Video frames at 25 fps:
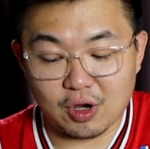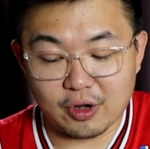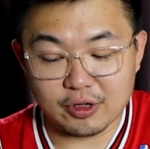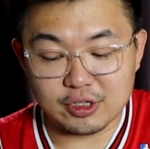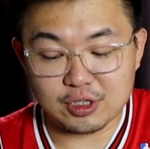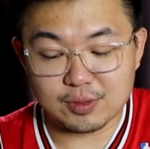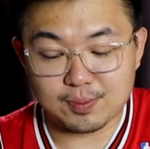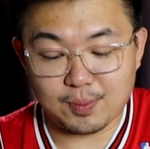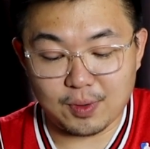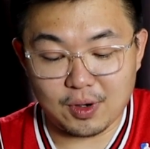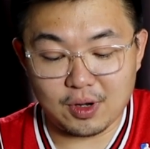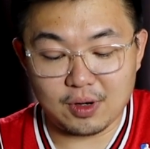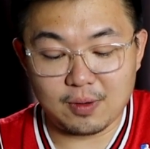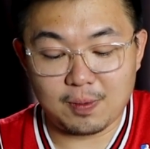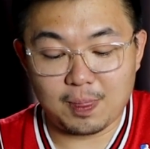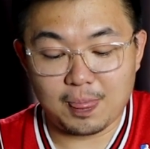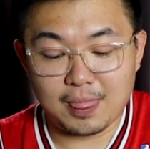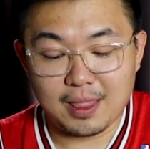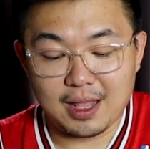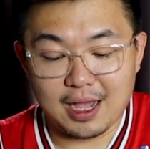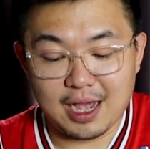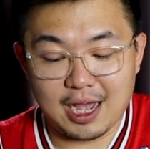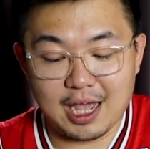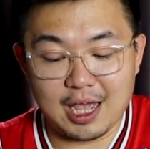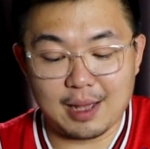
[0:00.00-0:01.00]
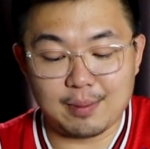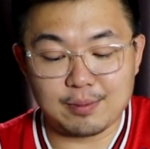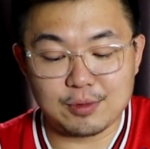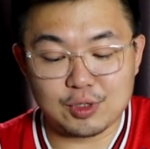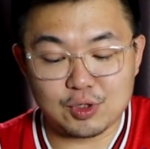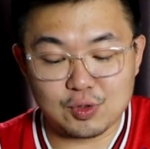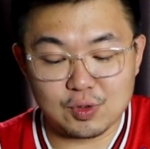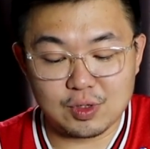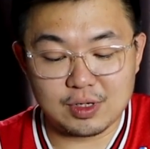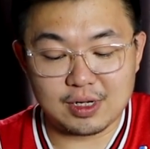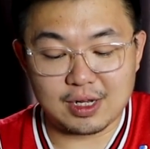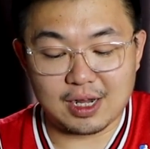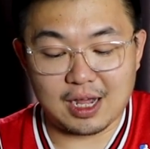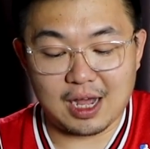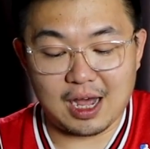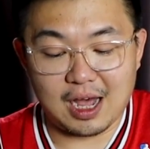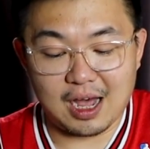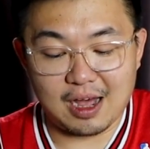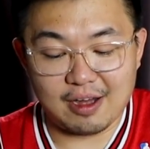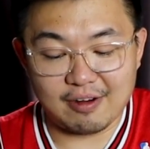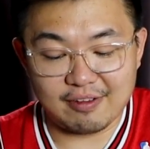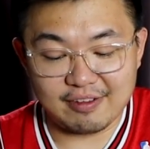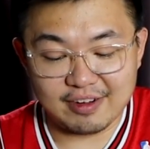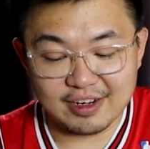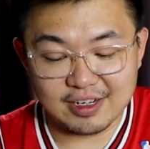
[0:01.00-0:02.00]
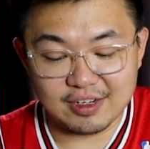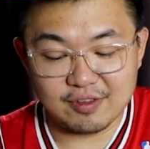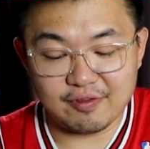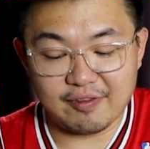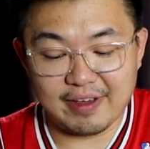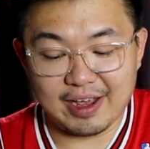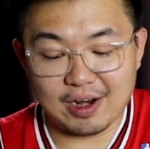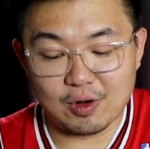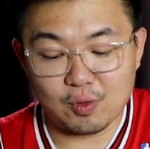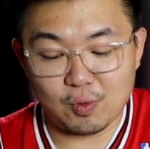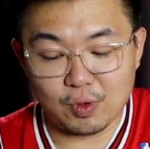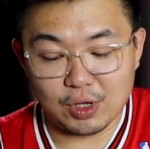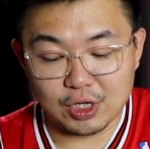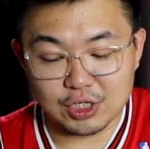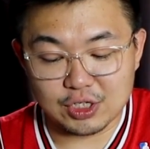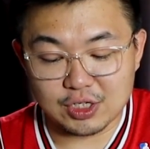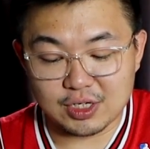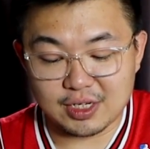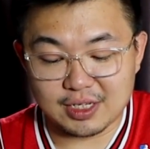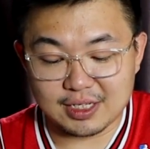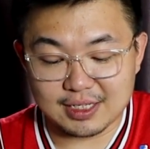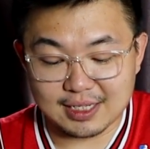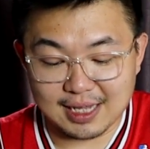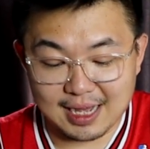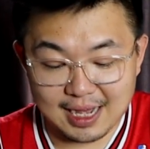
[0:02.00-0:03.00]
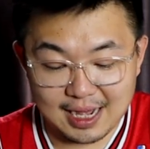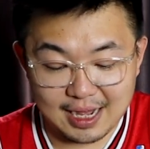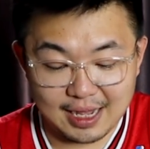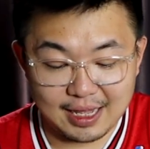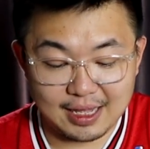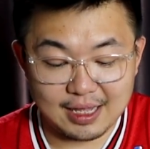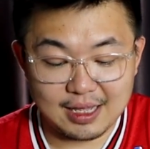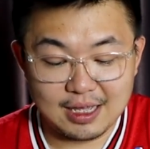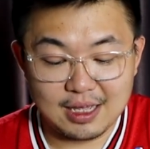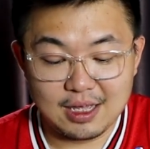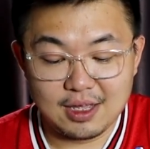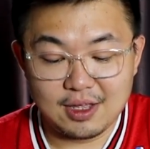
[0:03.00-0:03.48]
hotspot. I am sure the current valuation is high.